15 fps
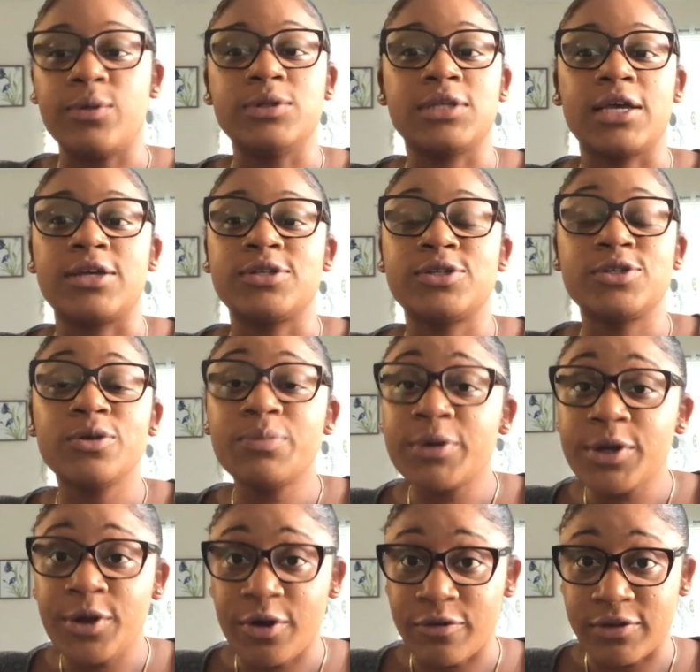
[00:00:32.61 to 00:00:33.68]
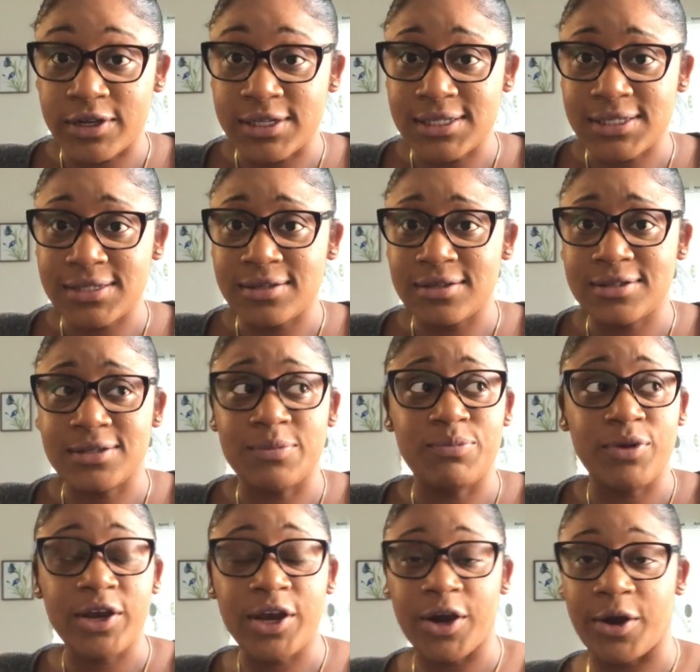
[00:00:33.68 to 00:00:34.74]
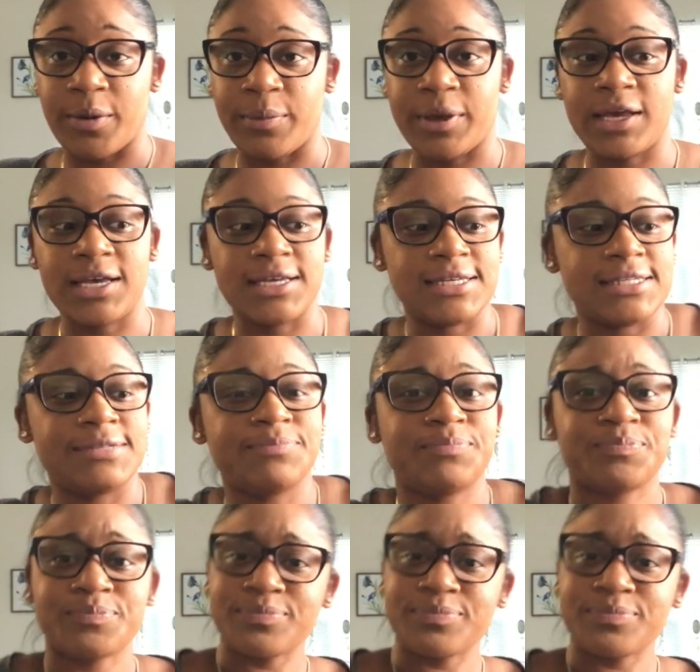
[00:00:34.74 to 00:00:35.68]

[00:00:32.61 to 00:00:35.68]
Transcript: was like super nervous to bring her because,